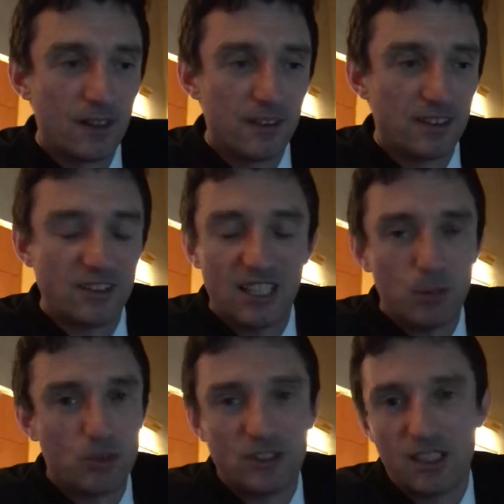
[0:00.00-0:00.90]
it's the
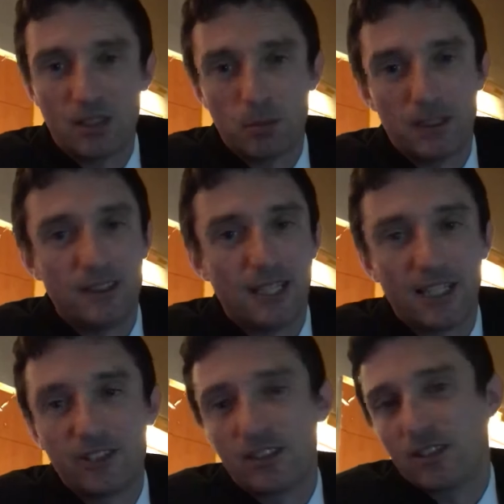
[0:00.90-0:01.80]
same with Sarah playing
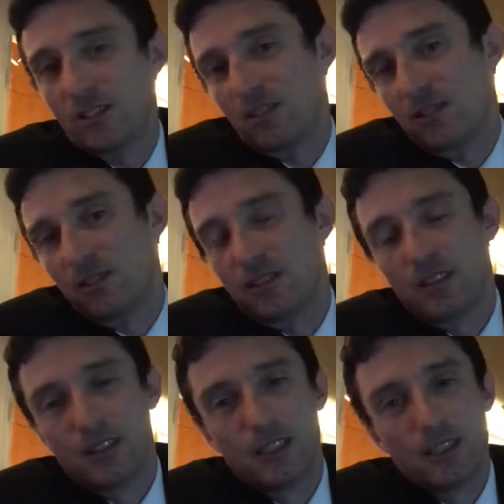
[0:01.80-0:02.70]
Tetris or
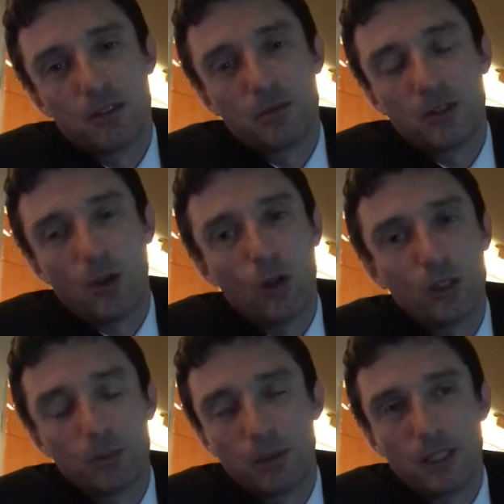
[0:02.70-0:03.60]
when
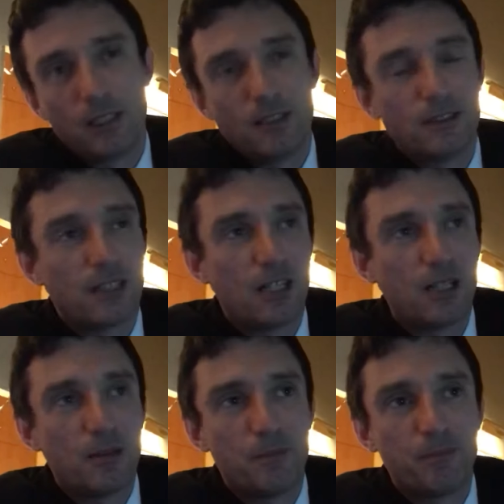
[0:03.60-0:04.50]
Holly plays
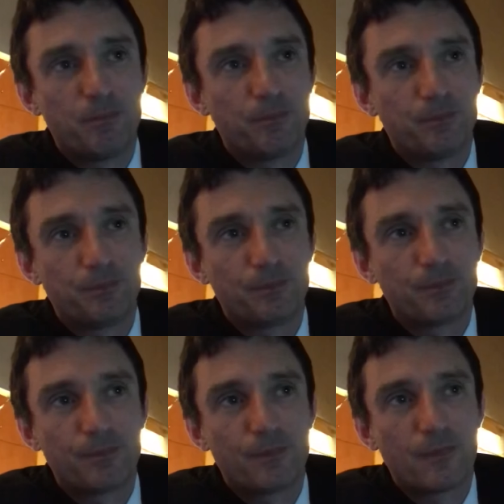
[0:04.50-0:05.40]
um,
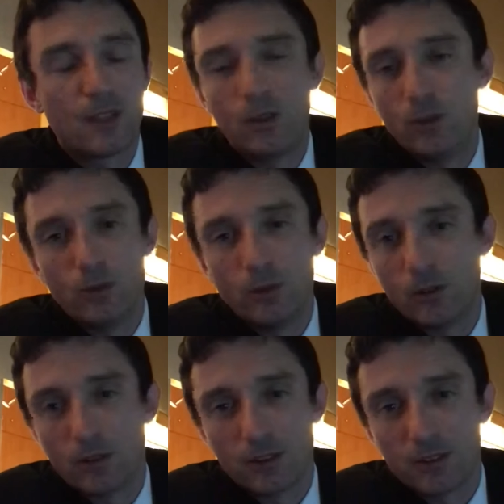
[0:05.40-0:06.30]
Uno
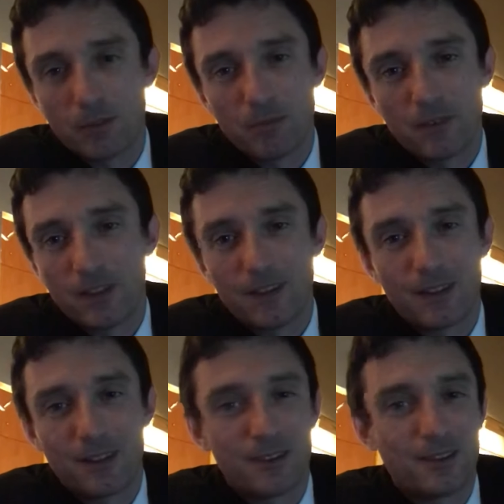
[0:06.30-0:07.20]
or something like
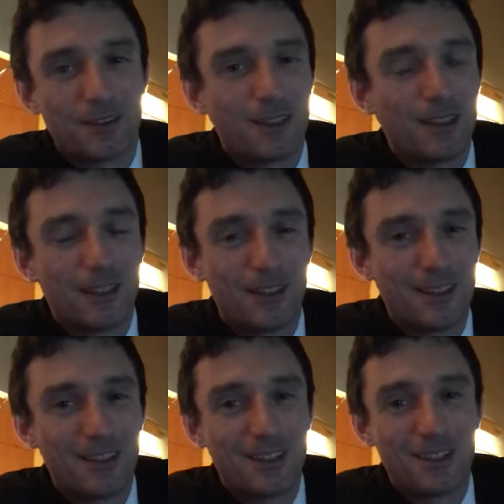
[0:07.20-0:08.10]
that.
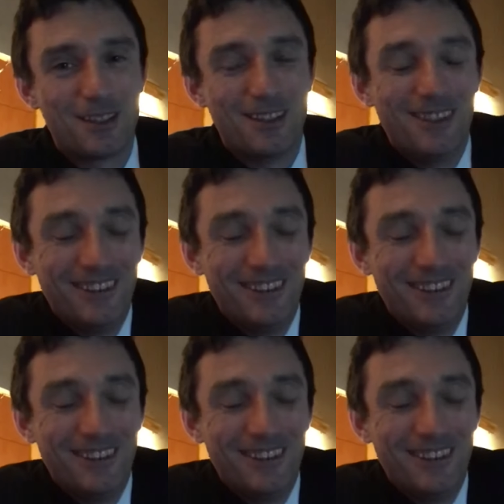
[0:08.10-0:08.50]
And